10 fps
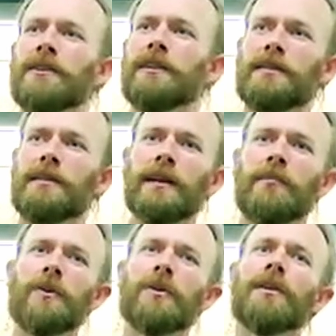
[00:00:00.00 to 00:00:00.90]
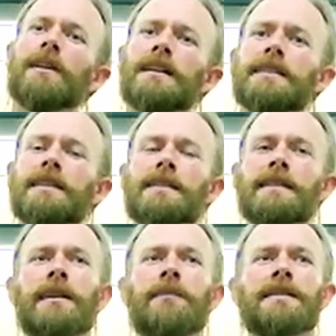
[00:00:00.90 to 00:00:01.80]
looked more or less the
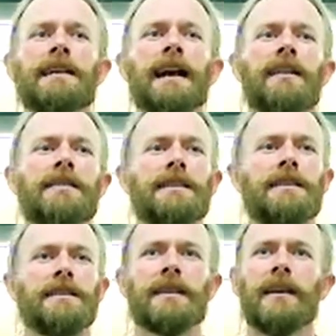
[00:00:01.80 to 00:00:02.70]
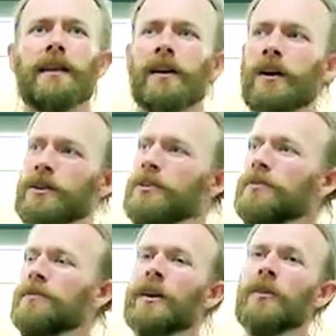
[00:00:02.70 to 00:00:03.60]
same as the galaxies that aren't too
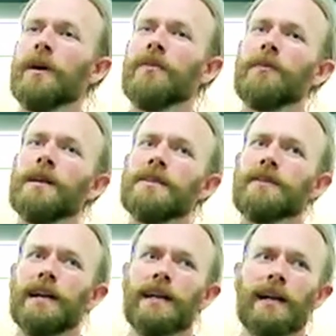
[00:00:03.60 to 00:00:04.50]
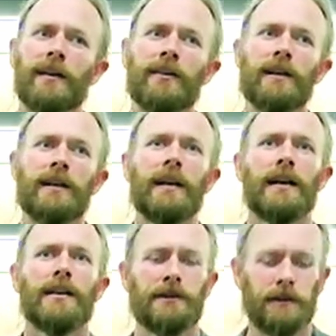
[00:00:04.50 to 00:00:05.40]
far away from us right now.
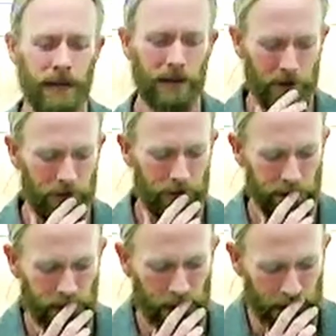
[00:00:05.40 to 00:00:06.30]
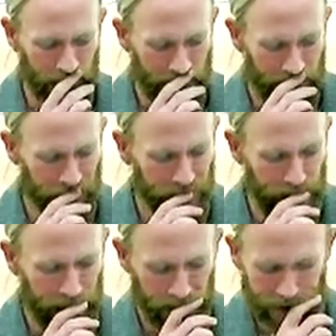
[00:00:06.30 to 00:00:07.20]
And so that was really shocking. That's a
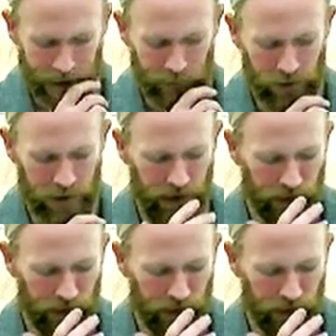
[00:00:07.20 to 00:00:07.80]
really interesting piece of the